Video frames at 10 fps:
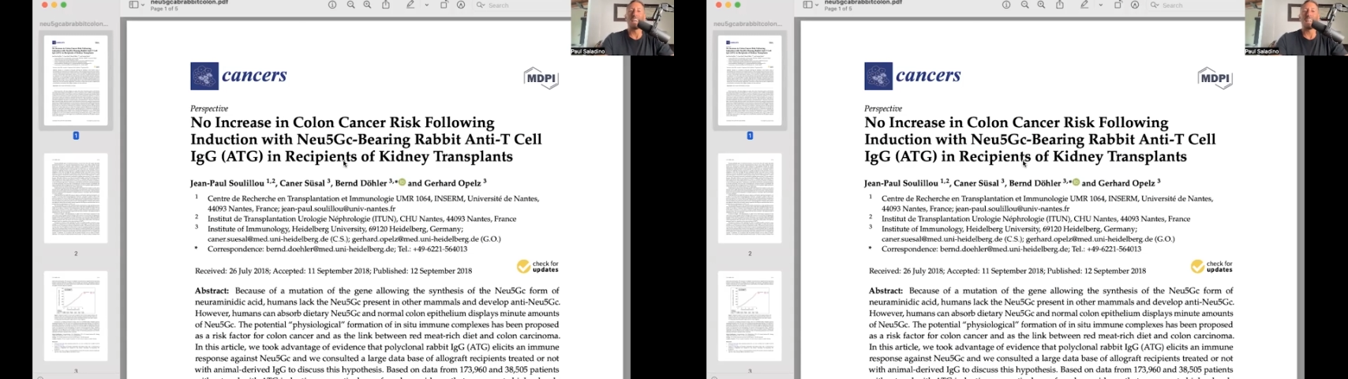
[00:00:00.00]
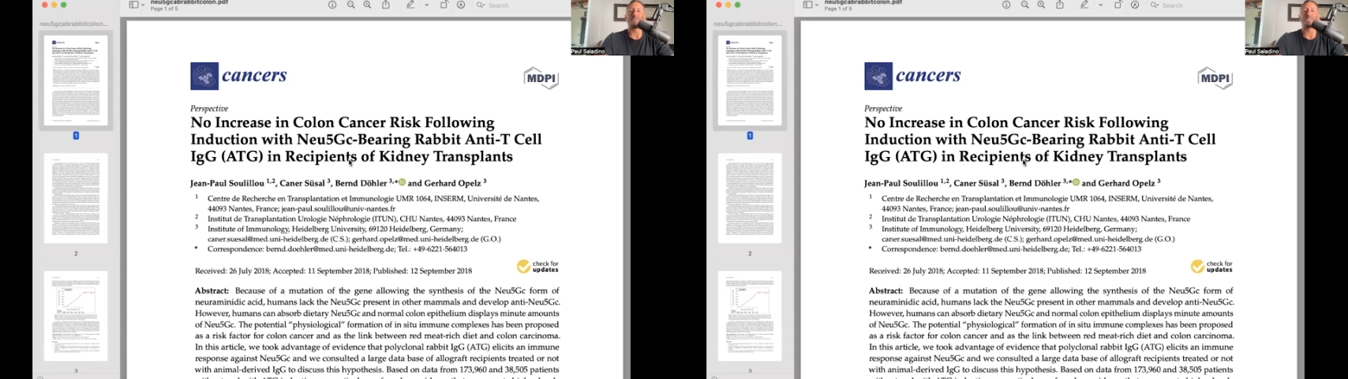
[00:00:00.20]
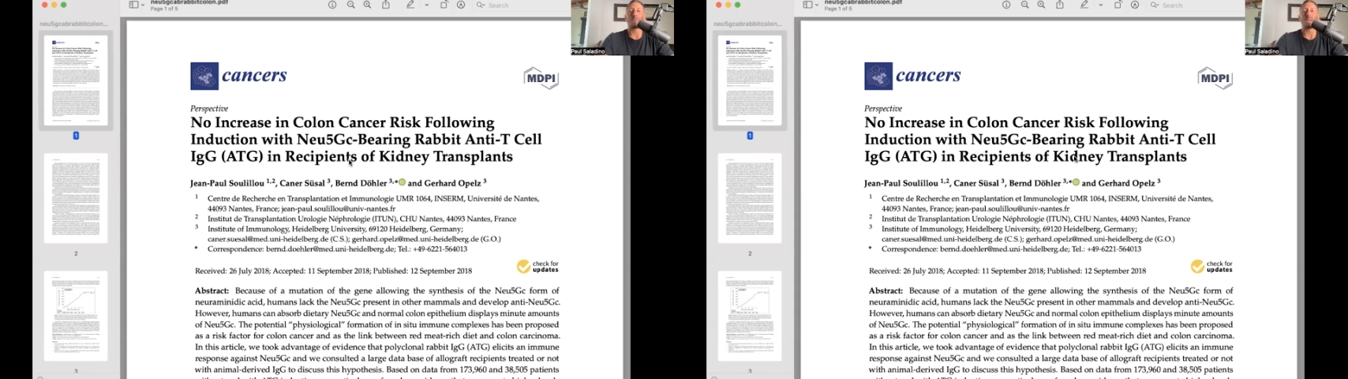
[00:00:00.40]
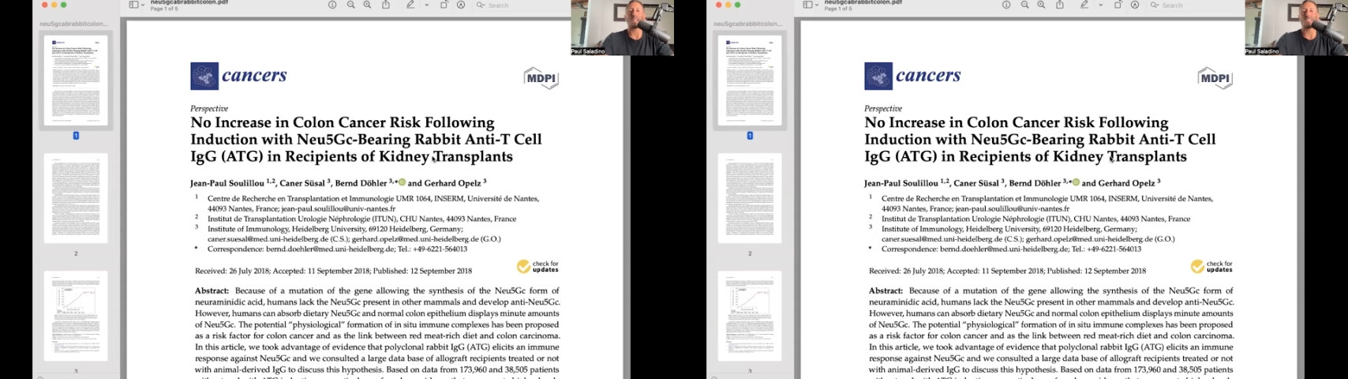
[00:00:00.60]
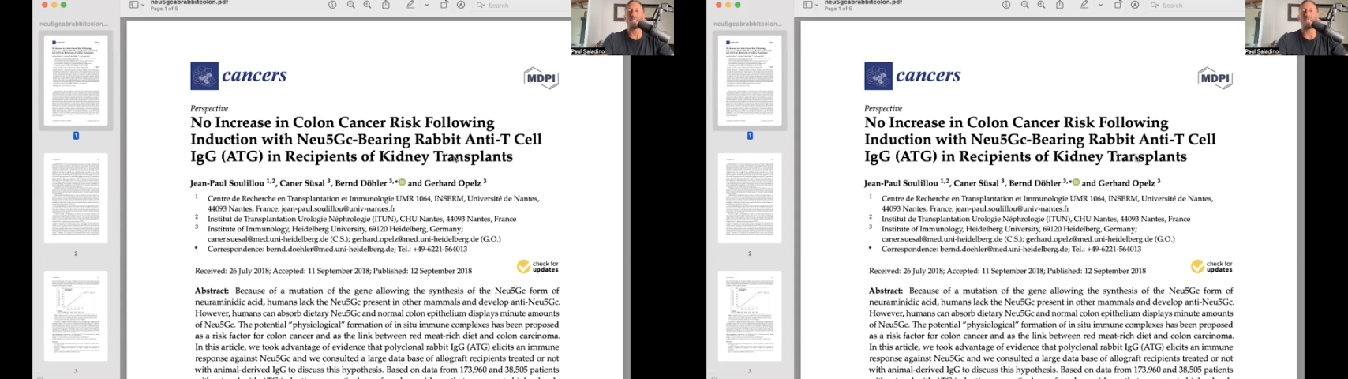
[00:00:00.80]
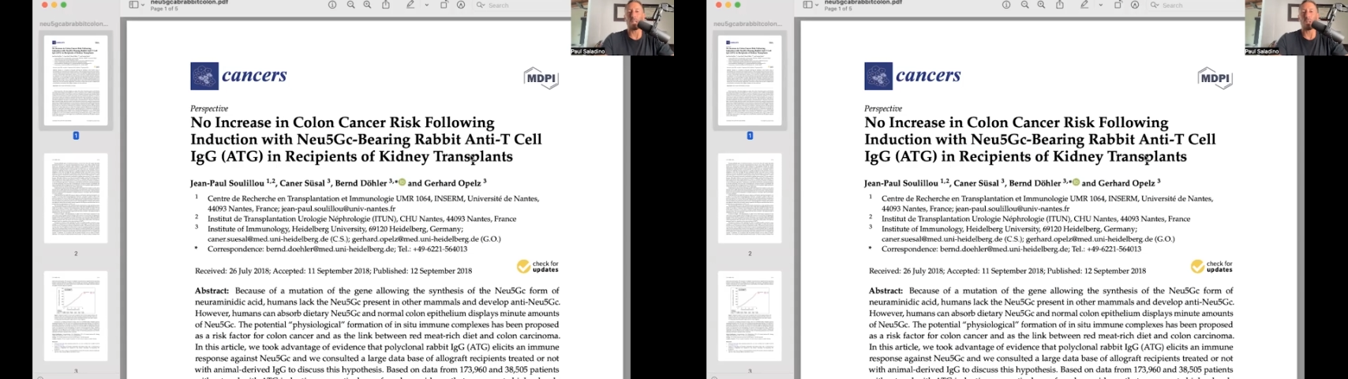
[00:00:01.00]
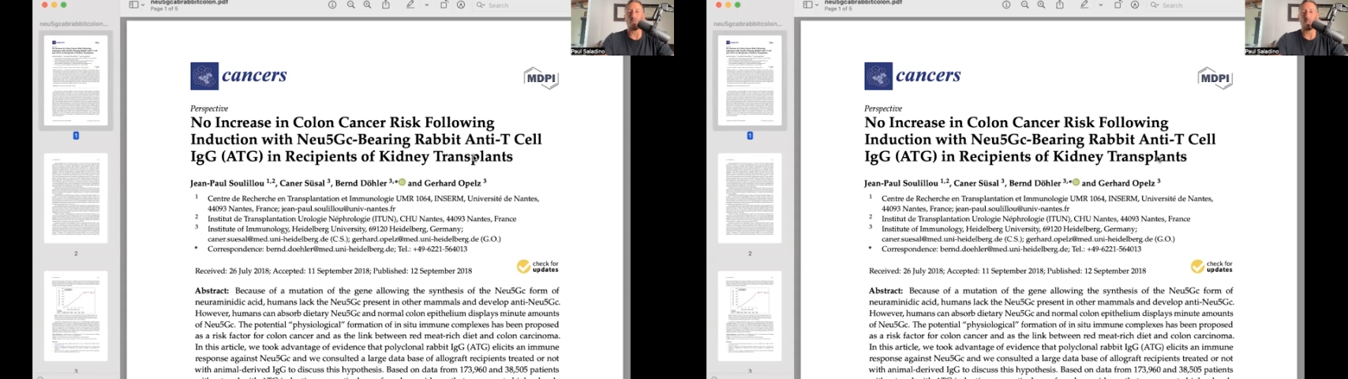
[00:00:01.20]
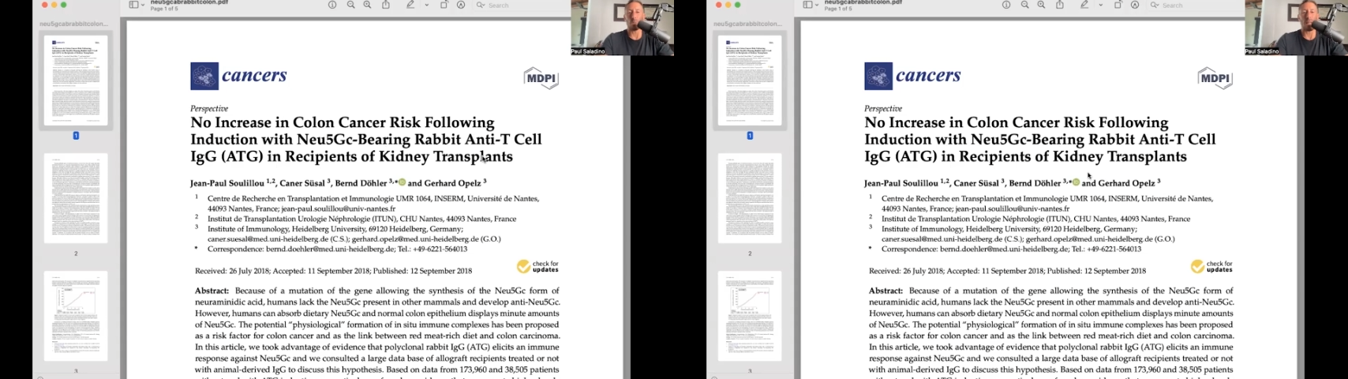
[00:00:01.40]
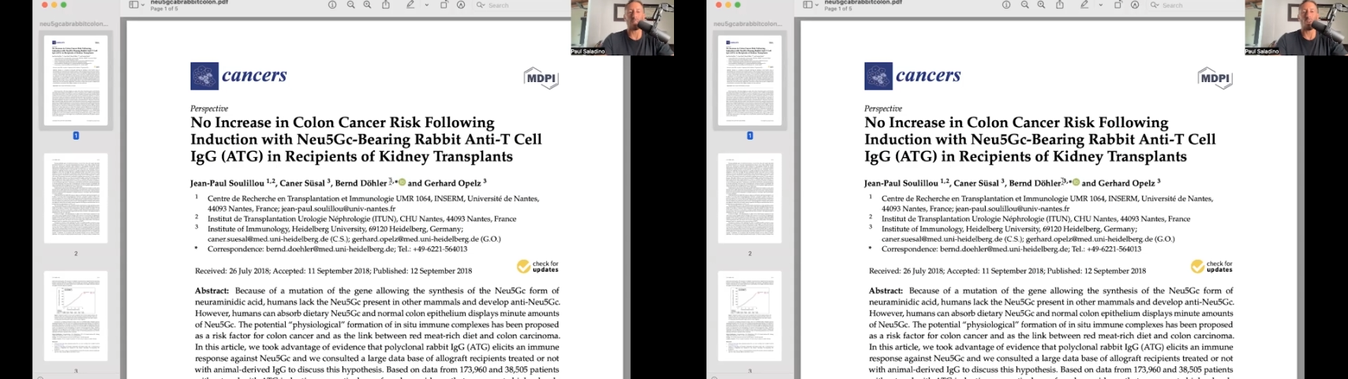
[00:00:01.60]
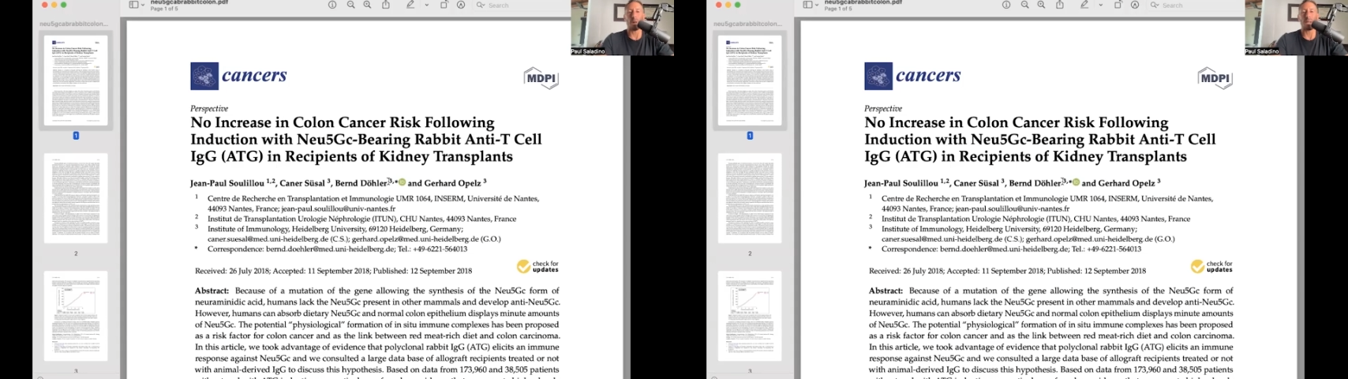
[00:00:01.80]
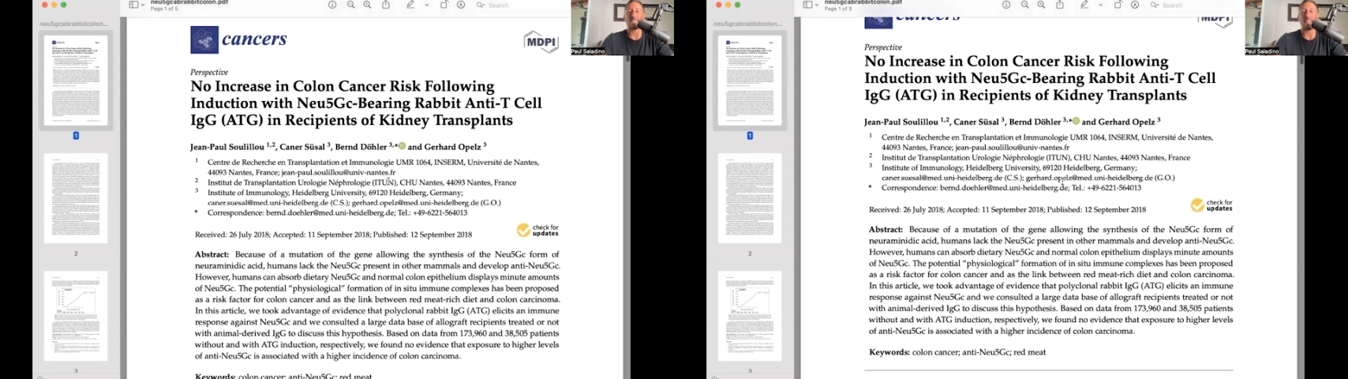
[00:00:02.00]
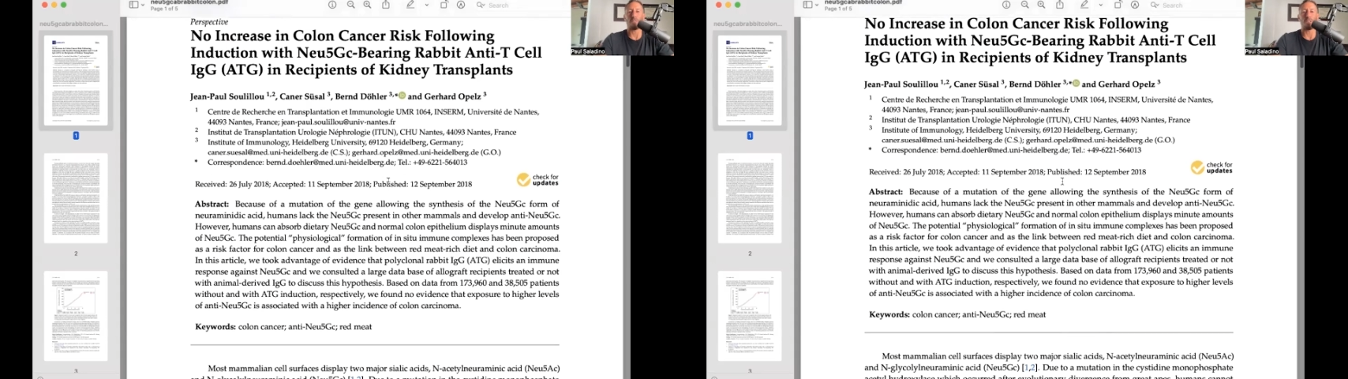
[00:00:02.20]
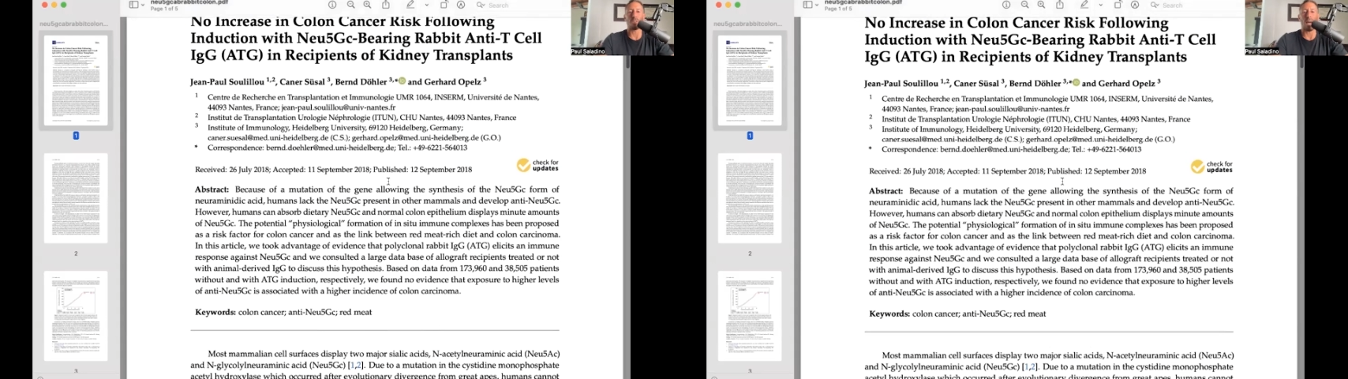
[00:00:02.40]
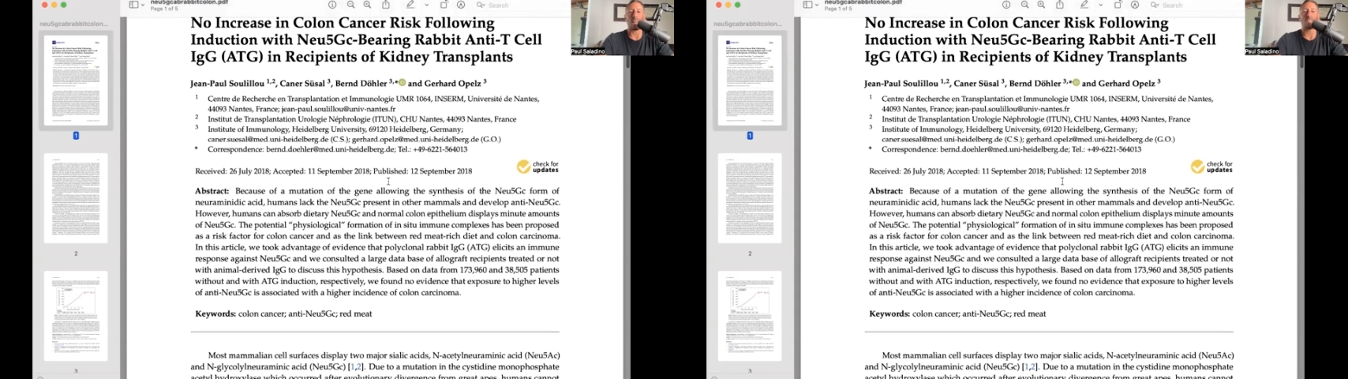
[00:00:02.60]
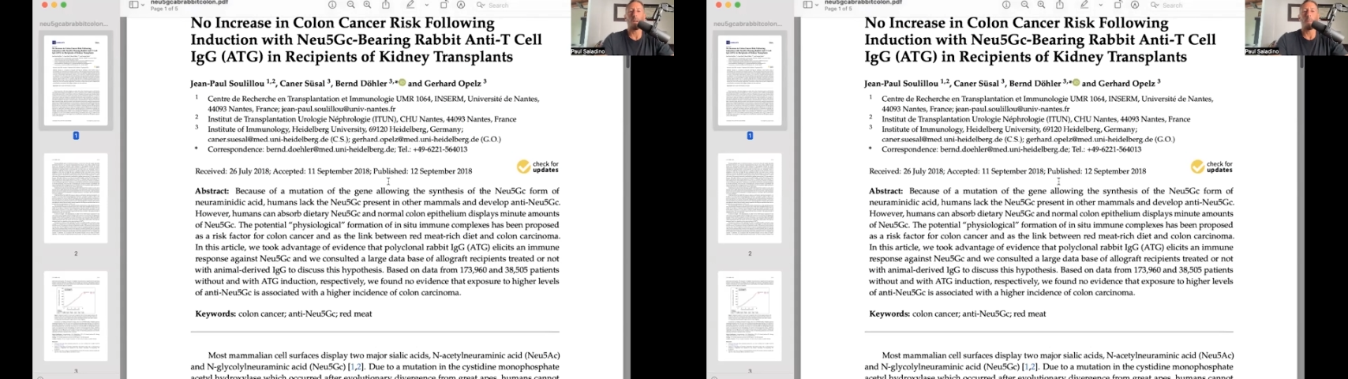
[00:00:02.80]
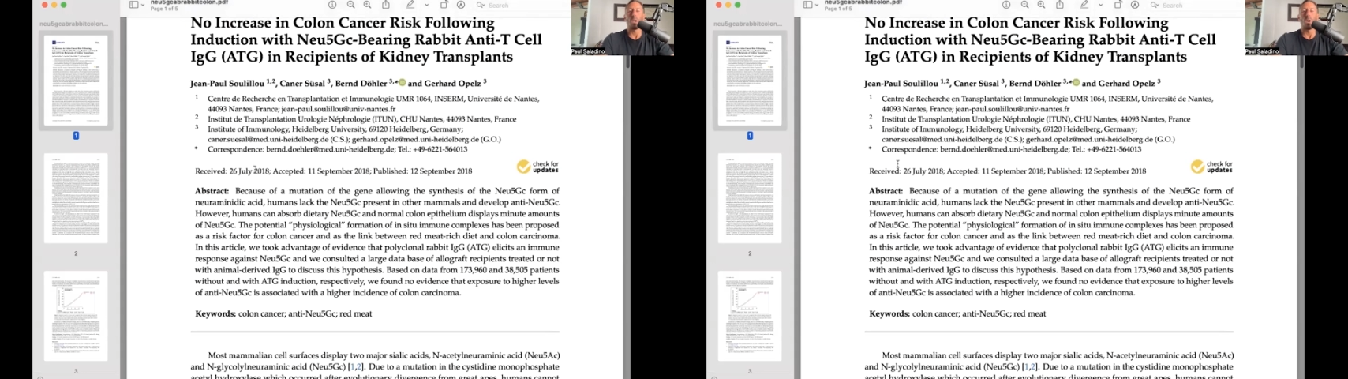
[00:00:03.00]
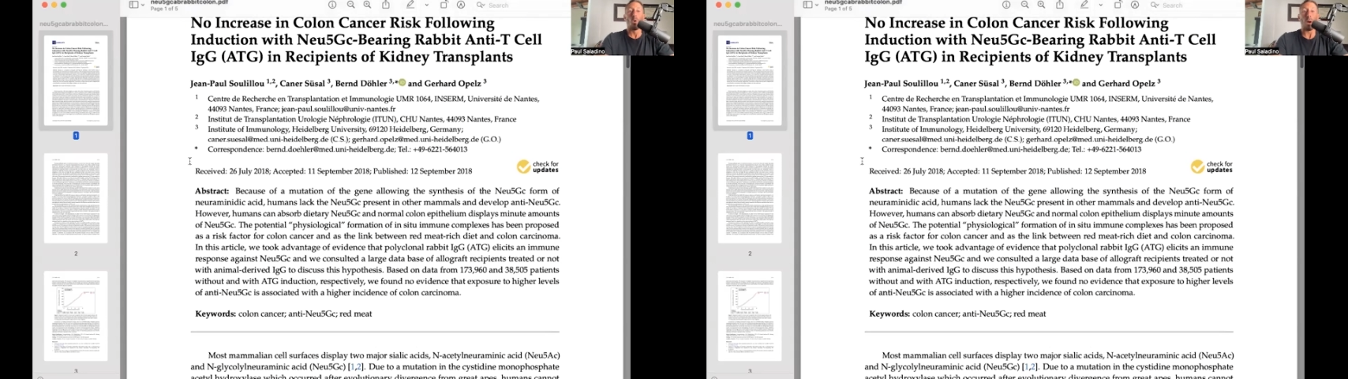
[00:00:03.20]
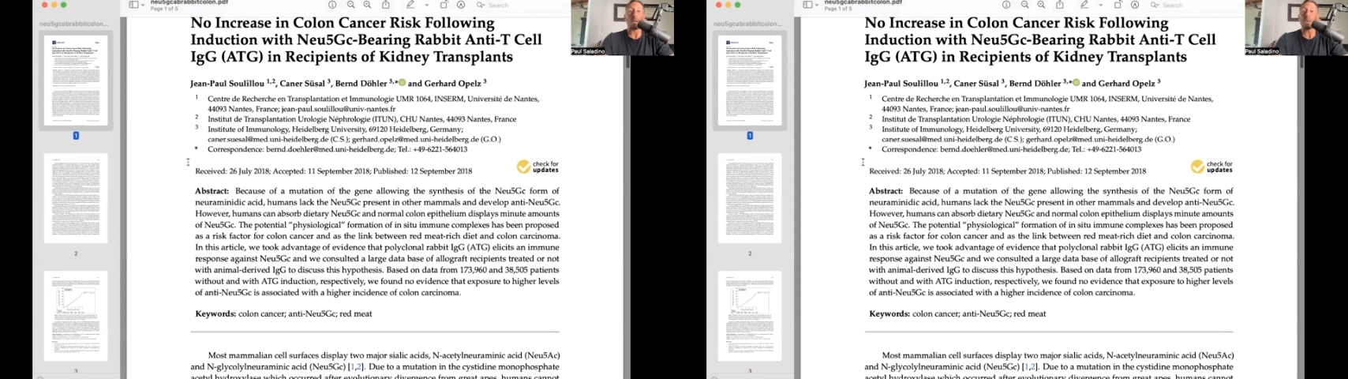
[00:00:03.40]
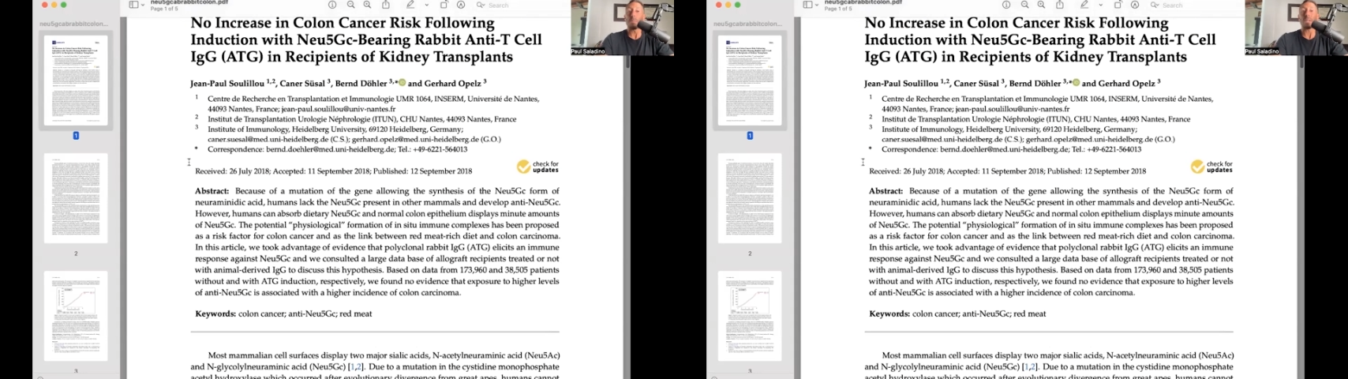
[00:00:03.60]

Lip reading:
No face is visible, so there are no lips to read.